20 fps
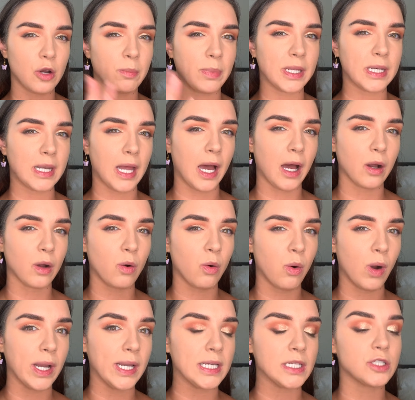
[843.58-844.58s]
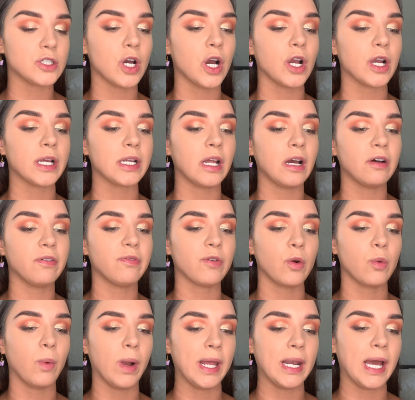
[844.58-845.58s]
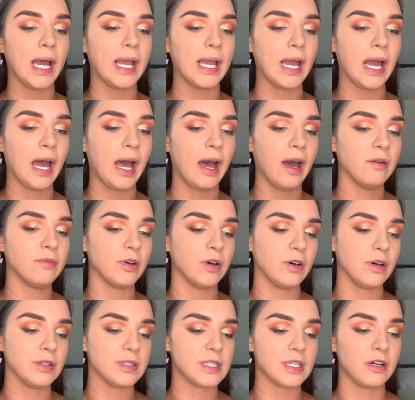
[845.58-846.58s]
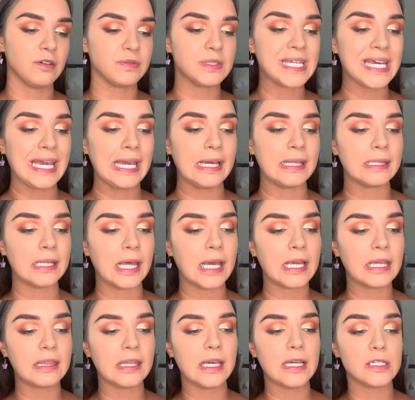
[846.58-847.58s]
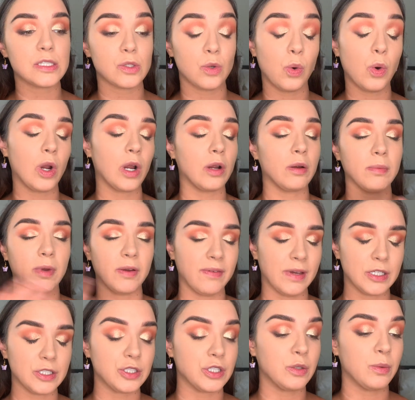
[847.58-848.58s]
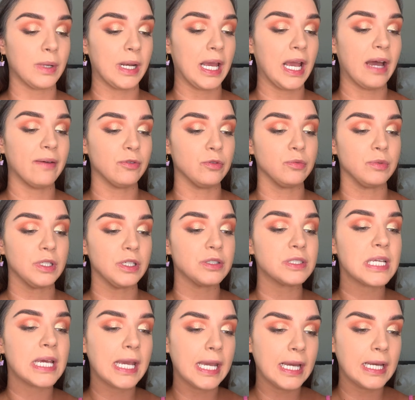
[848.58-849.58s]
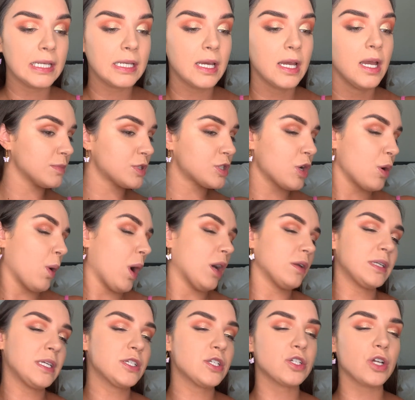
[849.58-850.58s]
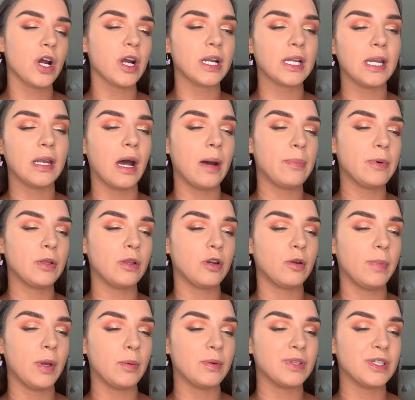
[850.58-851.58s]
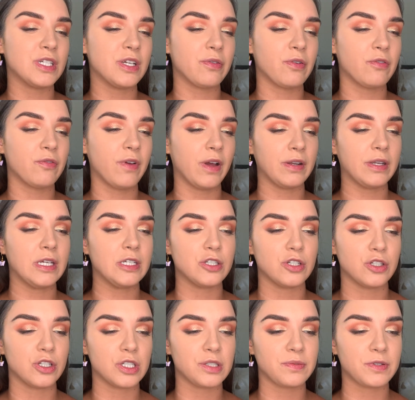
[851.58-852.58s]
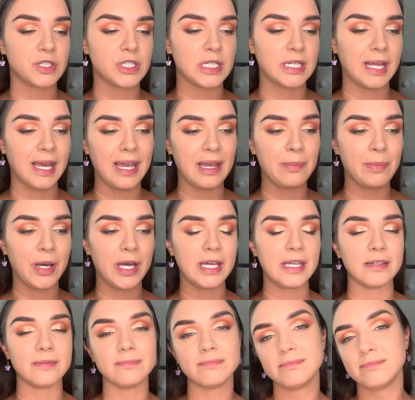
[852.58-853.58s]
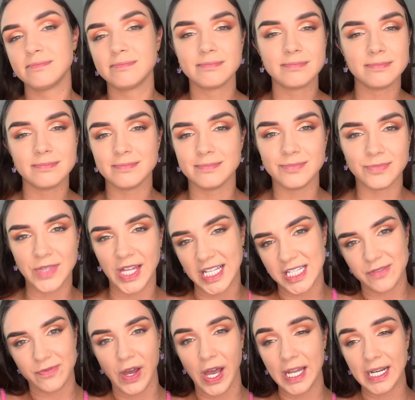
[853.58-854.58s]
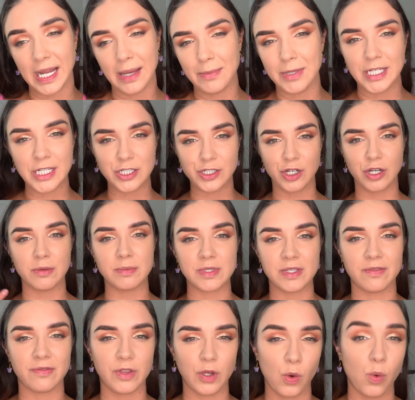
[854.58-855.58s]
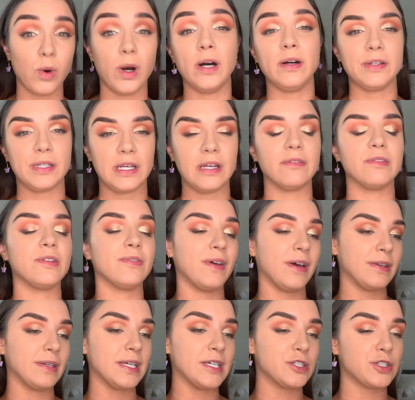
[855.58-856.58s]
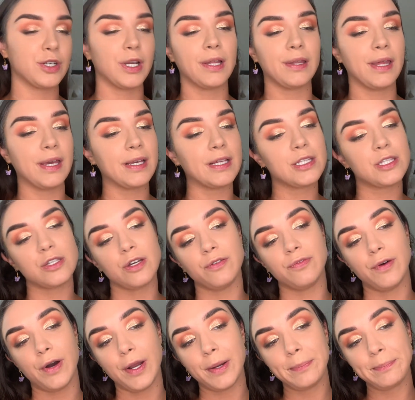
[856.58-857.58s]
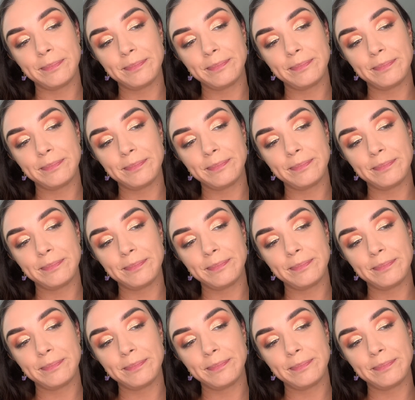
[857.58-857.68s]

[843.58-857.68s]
but not quite dark enough for when I have a self tan like this, or eventually when I have a real tan. So I'll need to darken it up a little bit with a different foundation just for today, but that's fine. I mean, in terms of the quality of the foundation, I like it so far.